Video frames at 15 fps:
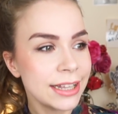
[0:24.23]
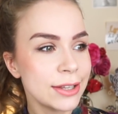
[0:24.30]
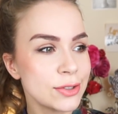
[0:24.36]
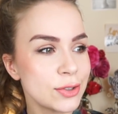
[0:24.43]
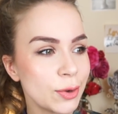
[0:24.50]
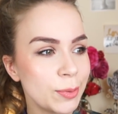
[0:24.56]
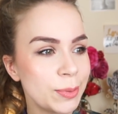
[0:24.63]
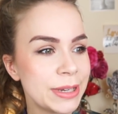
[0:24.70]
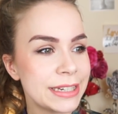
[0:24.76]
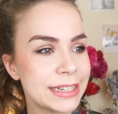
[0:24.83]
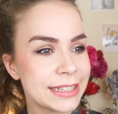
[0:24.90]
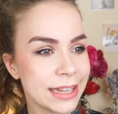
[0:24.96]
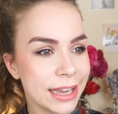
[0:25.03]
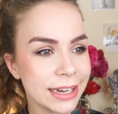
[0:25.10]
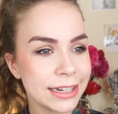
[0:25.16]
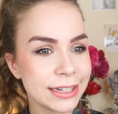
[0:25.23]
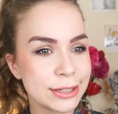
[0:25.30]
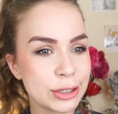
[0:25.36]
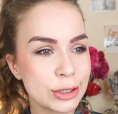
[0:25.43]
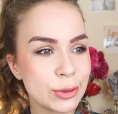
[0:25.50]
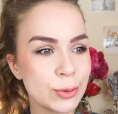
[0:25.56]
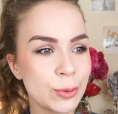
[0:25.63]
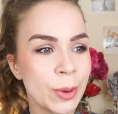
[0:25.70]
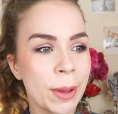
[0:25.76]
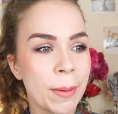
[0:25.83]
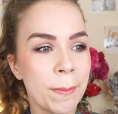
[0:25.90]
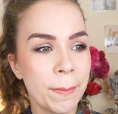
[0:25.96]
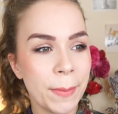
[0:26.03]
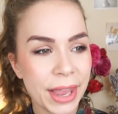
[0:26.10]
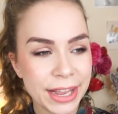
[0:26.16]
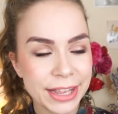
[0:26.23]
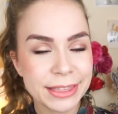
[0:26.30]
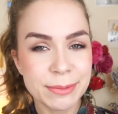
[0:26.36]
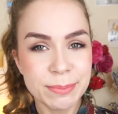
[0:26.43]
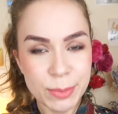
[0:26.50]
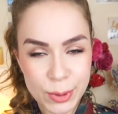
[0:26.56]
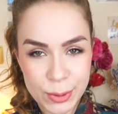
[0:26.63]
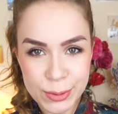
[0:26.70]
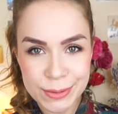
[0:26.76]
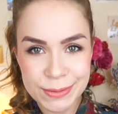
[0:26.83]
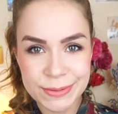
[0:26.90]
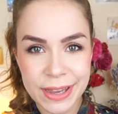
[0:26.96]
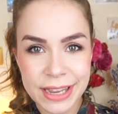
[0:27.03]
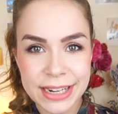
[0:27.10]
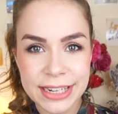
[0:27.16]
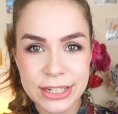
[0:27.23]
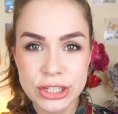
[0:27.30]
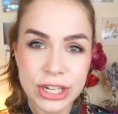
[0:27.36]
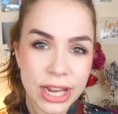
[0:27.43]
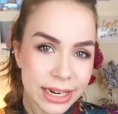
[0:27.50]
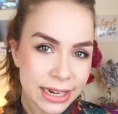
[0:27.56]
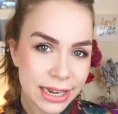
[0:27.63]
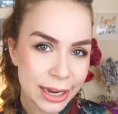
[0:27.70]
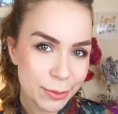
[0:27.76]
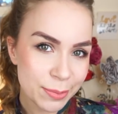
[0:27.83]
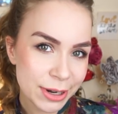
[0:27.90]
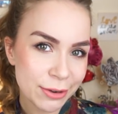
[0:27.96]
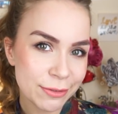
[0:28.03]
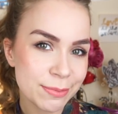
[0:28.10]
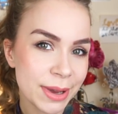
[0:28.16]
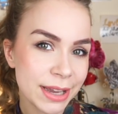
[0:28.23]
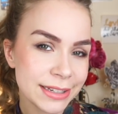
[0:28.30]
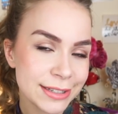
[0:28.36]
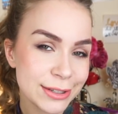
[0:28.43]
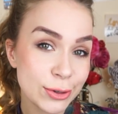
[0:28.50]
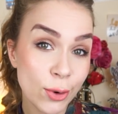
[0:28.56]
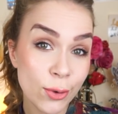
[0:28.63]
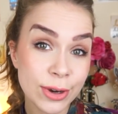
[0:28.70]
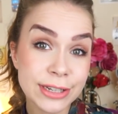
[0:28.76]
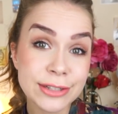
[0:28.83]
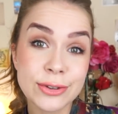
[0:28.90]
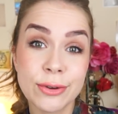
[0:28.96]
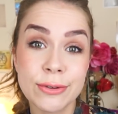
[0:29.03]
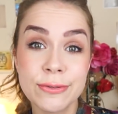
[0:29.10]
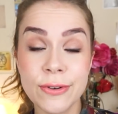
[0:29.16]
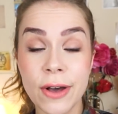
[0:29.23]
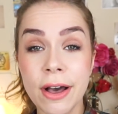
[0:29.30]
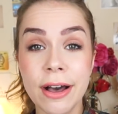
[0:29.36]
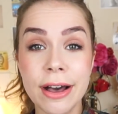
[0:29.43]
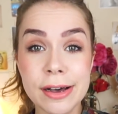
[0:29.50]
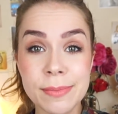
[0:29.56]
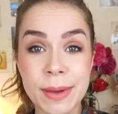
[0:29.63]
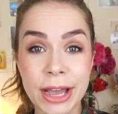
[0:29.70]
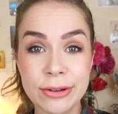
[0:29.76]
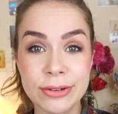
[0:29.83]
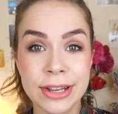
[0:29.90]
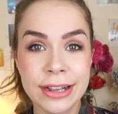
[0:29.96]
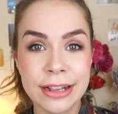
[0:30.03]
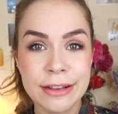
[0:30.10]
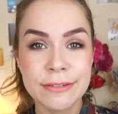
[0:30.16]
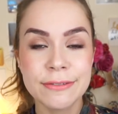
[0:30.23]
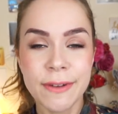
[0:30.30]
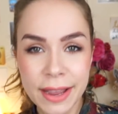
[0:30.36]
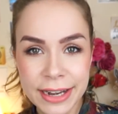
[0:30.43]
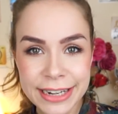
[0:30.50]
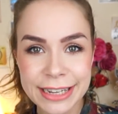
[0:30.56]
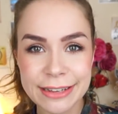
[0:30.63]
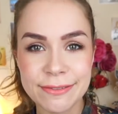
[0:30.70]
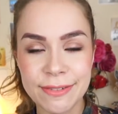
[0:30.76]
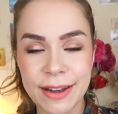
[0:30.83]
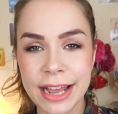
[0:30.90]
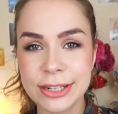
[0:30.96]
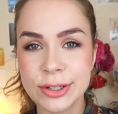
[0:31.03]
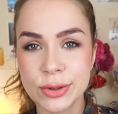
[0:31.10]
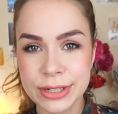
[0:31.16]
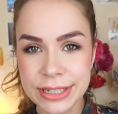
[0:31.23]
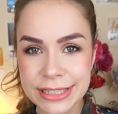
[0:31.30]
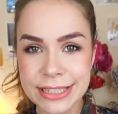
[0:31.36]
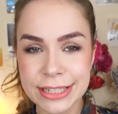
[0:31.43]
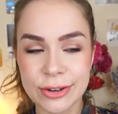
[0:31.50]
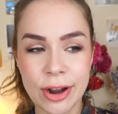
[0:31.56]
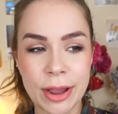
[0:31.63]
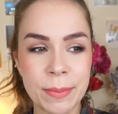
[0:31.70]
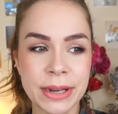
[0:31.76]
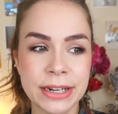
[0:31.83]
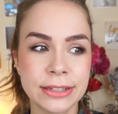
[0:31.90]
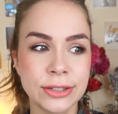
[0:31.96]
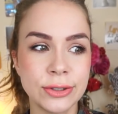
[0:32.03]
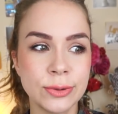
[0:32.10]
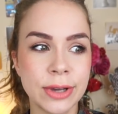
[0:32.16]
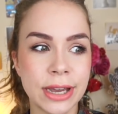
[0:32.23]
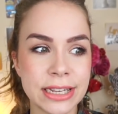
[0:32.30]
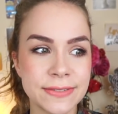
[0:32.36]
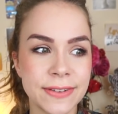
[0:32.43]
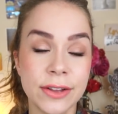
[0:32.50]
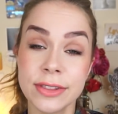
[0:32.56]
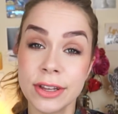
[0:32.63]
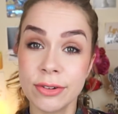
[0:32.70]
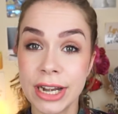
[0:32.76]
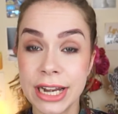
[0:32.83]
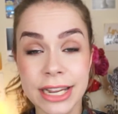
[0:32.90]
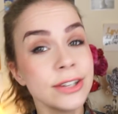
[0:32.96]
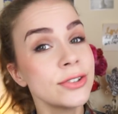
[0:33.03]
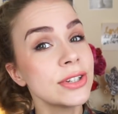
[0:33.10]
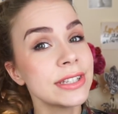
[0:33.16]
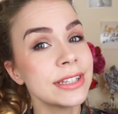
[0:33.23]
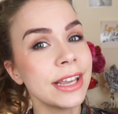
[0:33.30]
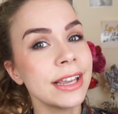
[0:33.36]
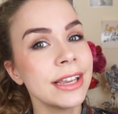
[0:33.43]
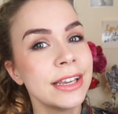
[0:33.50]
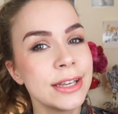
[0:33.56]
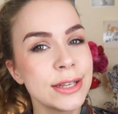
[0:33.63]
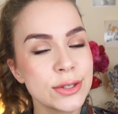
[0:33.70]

So we decided to make the move, and I shared a little bit of my story so far about finding a flat on Instagram, and you guys found that really interesting.